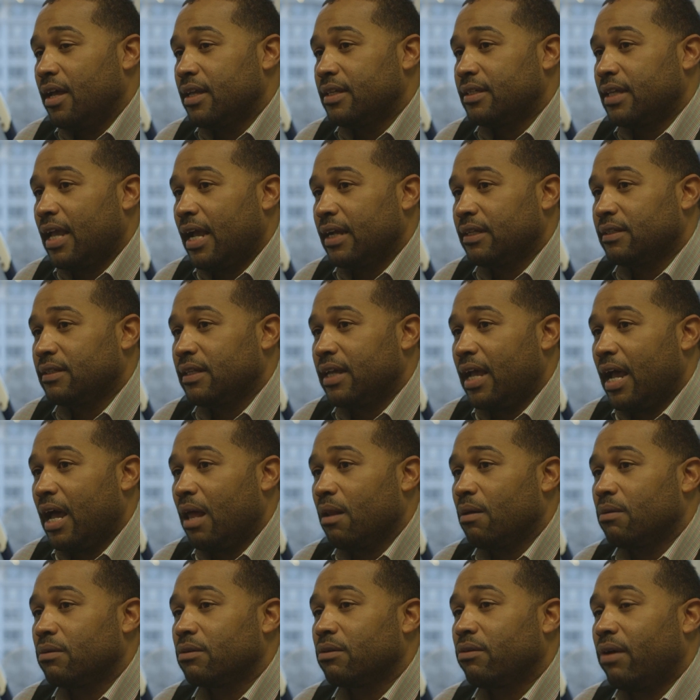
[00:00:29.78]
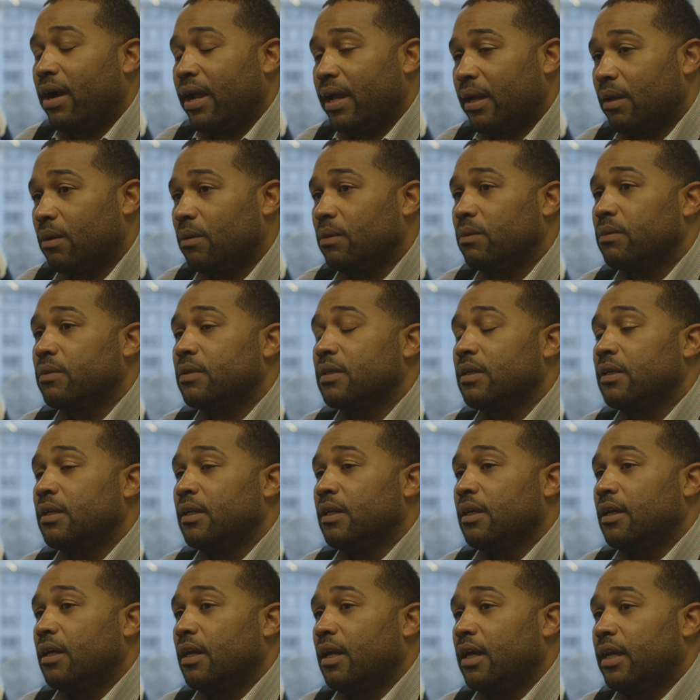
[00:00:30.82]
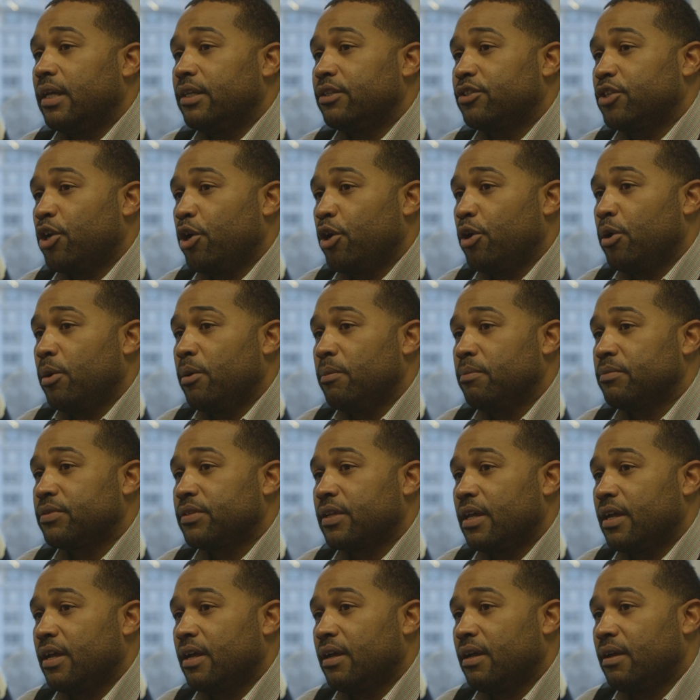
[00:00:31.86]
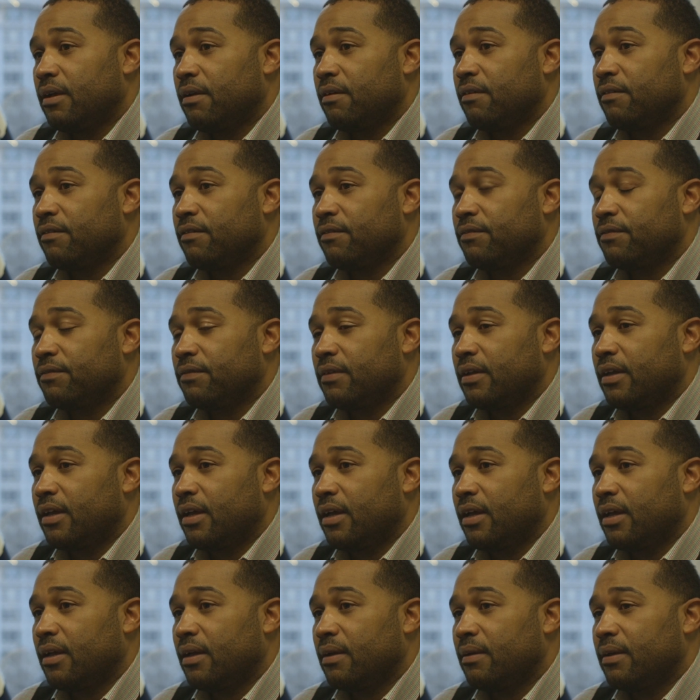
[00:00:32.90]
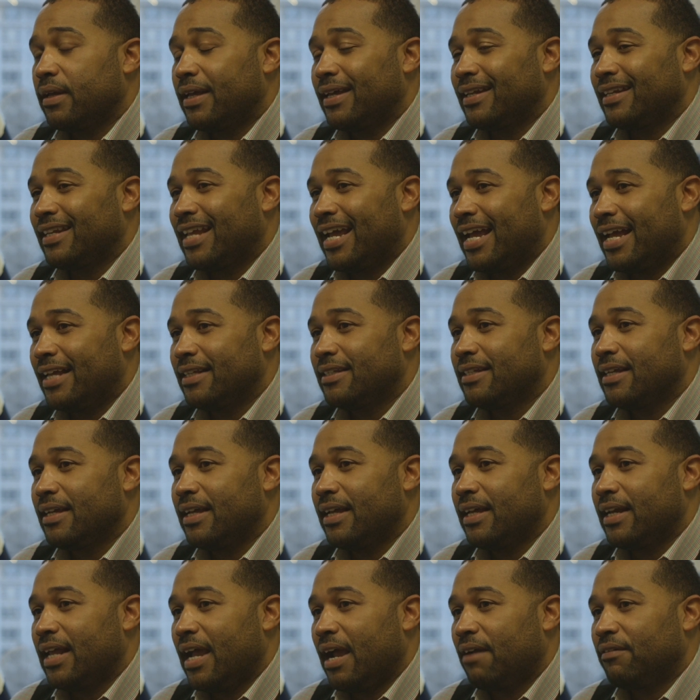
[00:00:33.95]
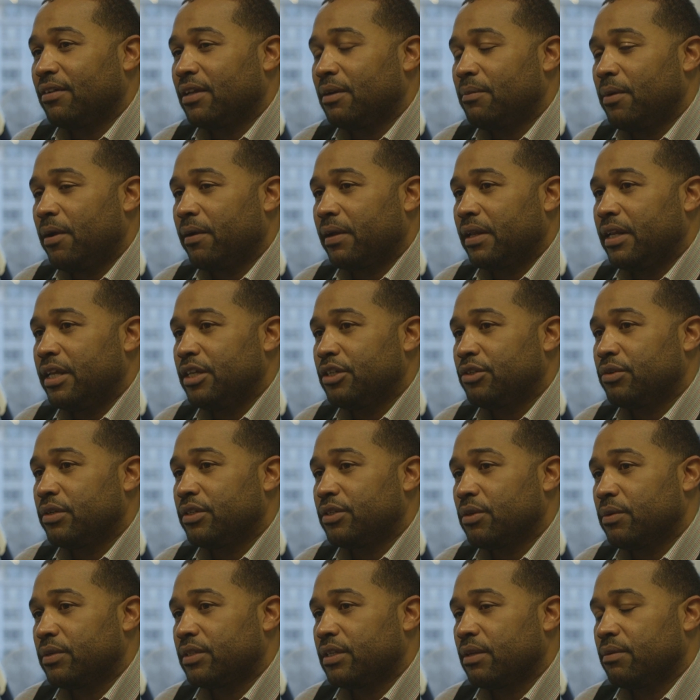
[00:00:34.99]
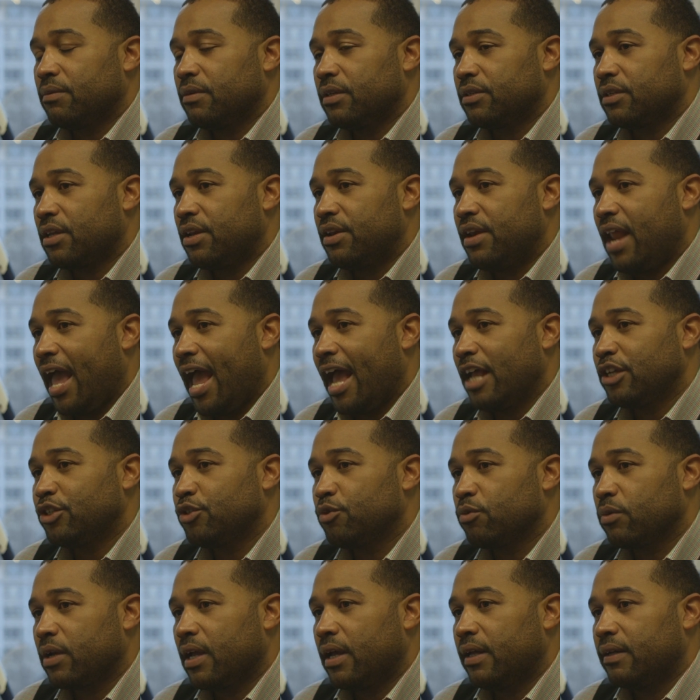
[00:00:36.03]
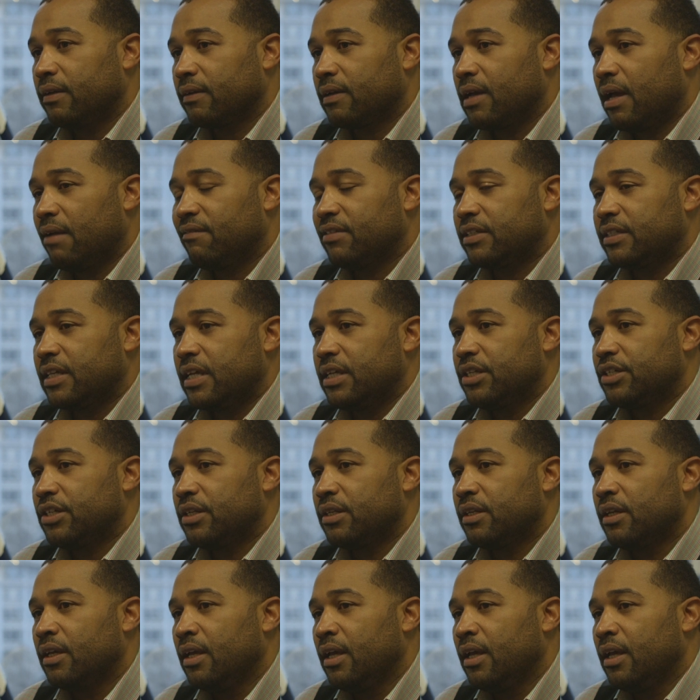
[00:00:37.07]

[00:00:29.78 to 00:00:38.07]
is actually hallowed ground in terms of Atlanta and African-American history. So it's a national kind of conversation.